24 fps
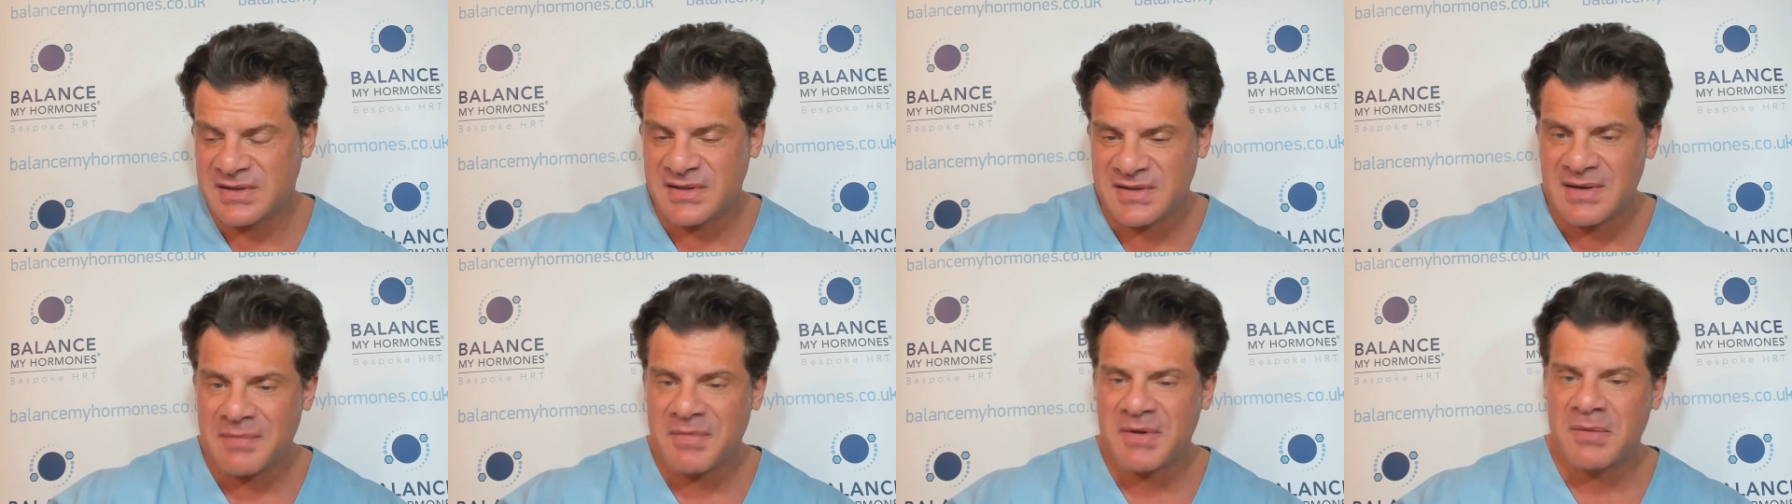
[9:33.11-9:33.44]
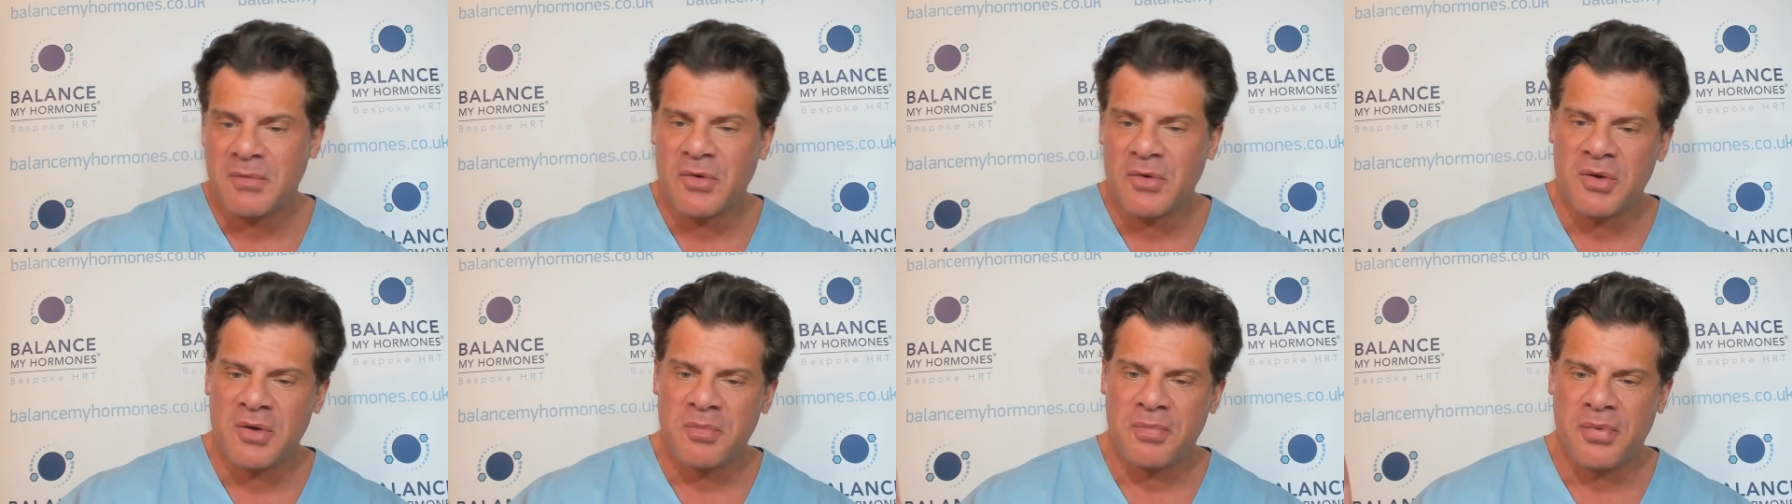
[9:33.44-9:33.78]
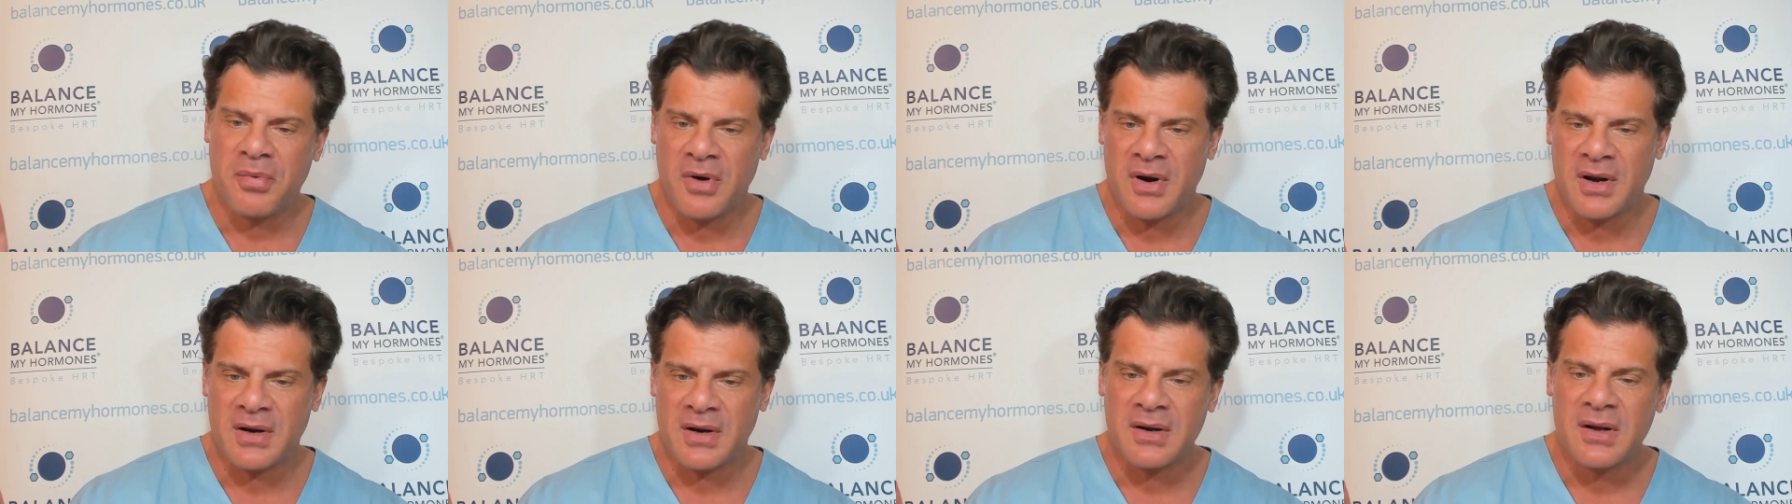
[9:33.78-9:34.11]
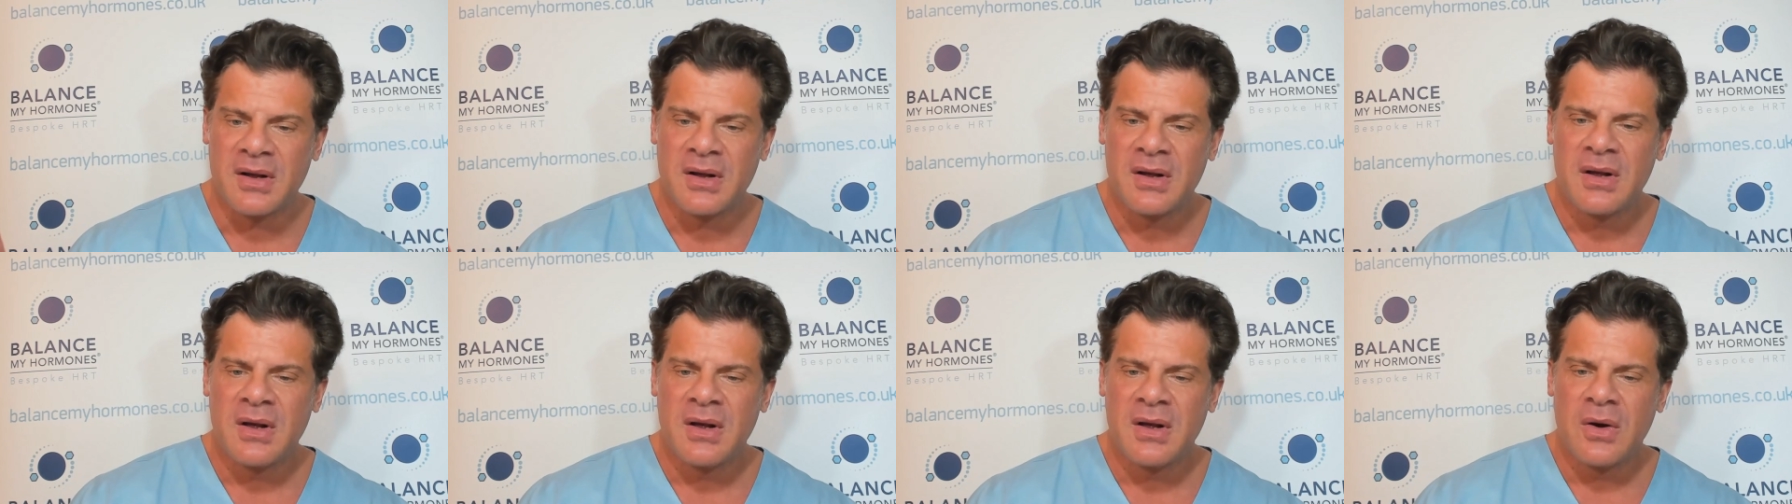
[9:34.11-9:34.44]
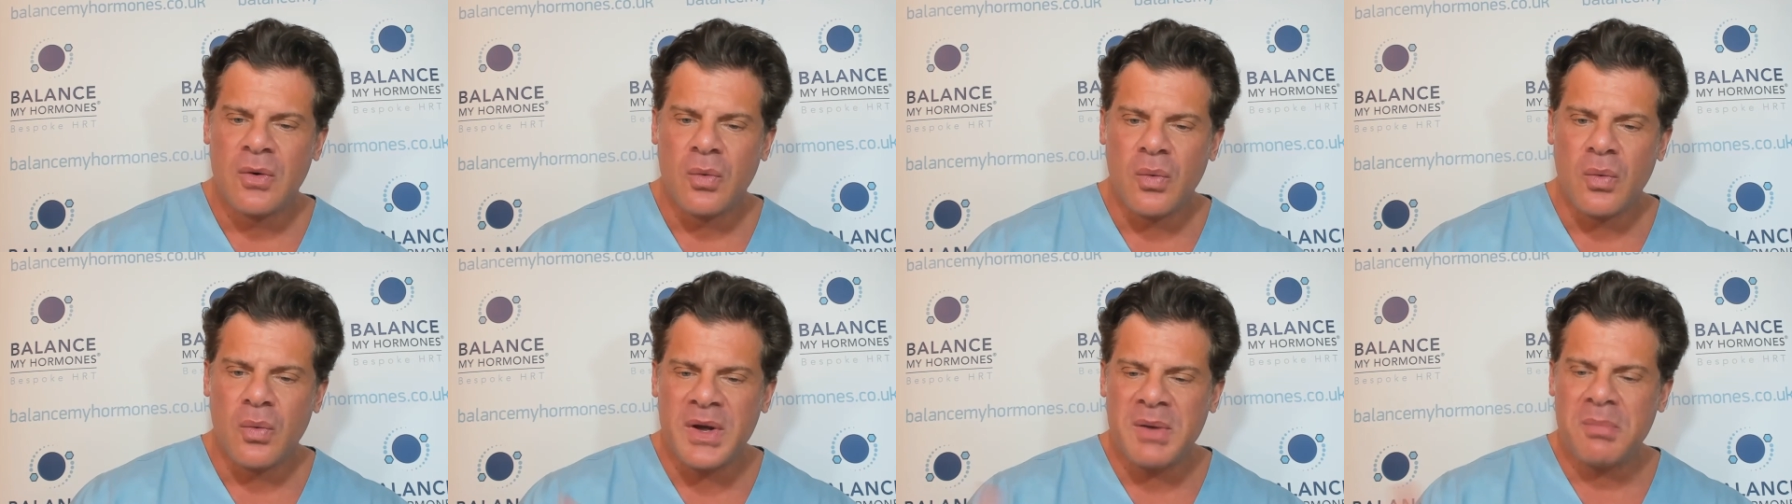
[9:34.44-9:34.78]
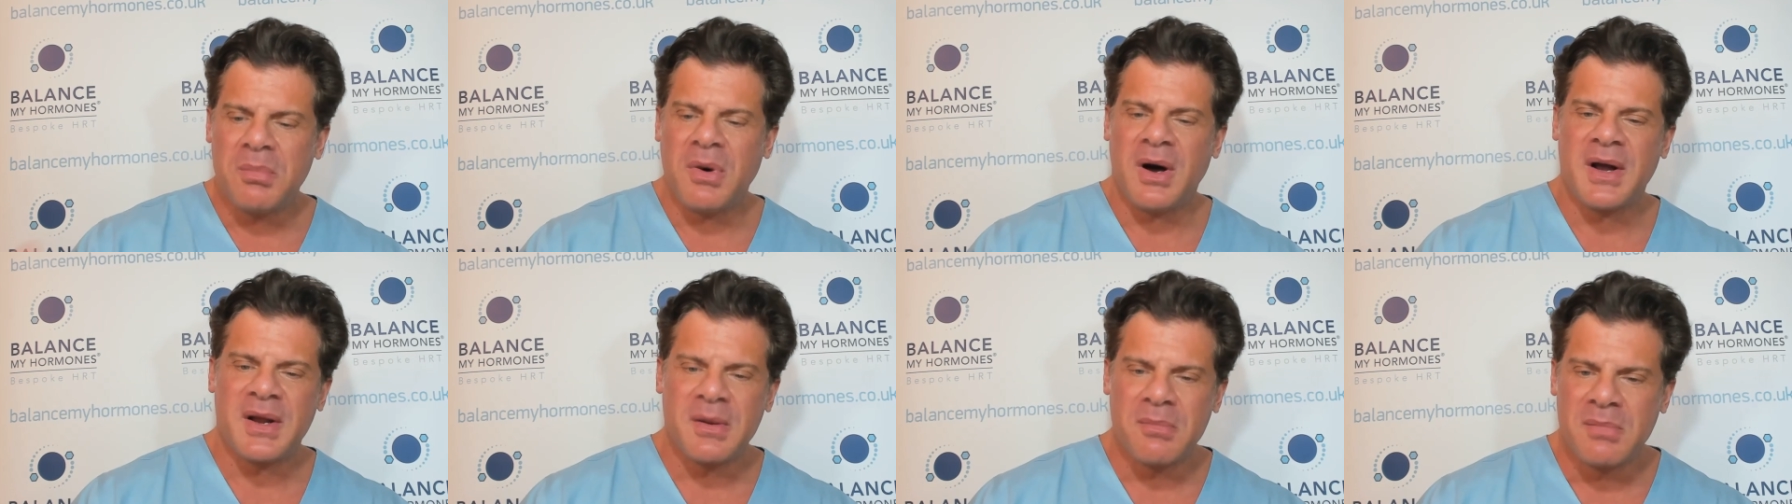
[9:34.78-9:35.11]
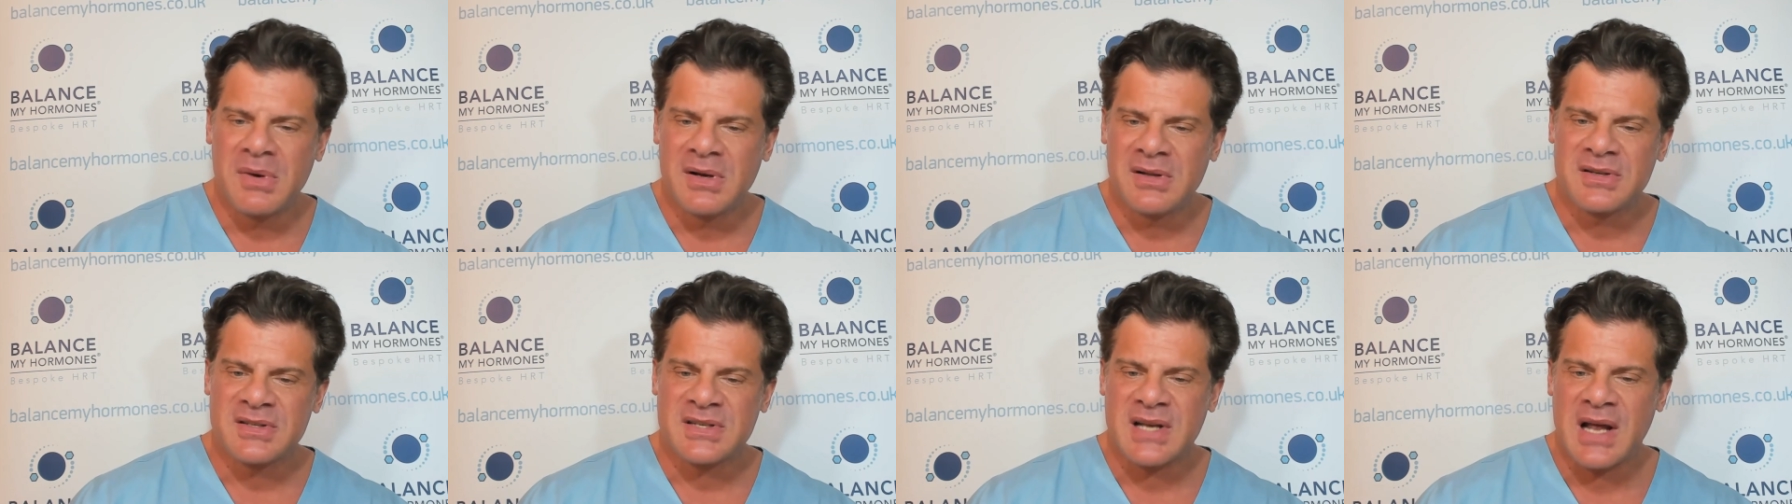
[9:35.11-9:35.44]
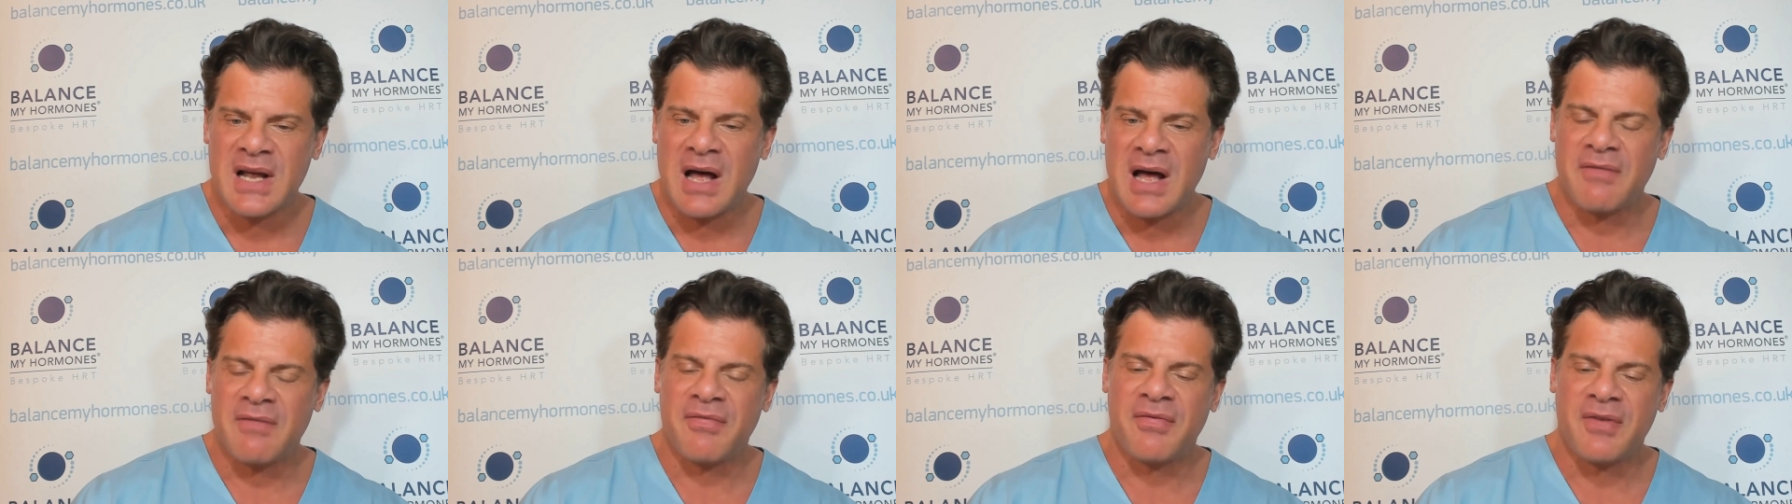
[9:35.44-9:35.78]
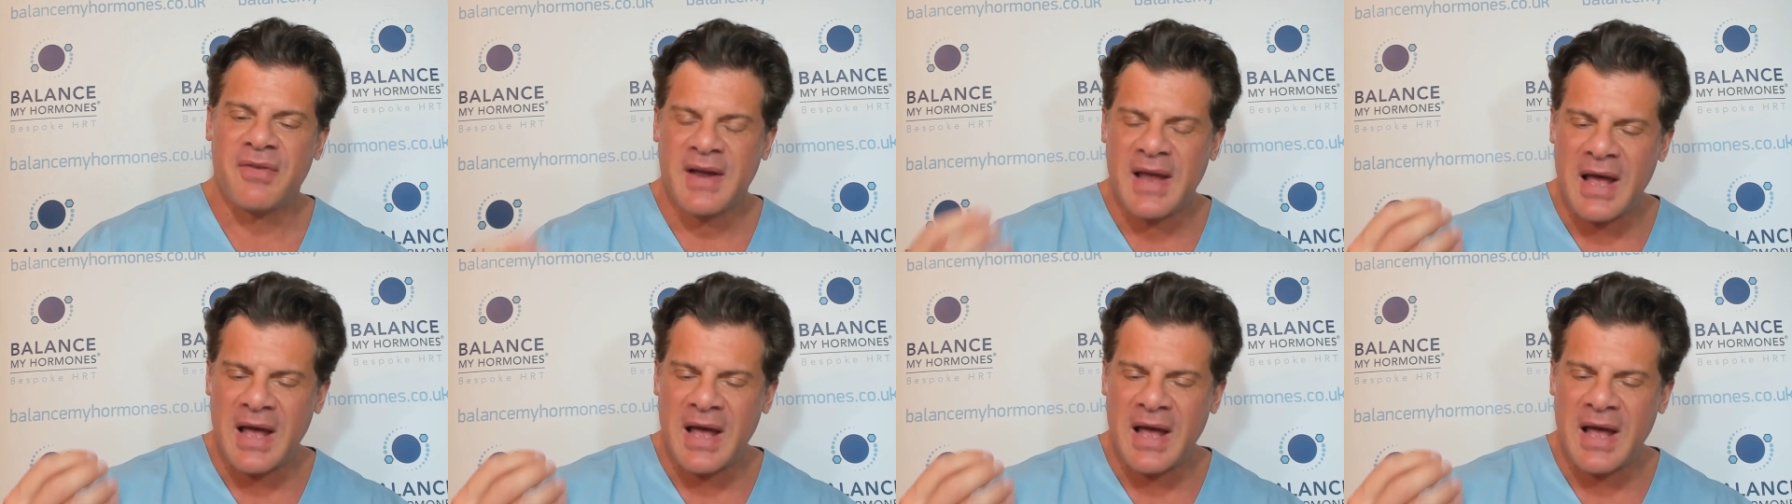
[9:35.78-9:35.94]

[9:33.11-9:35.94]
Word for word: And something more important, we bodybuilders have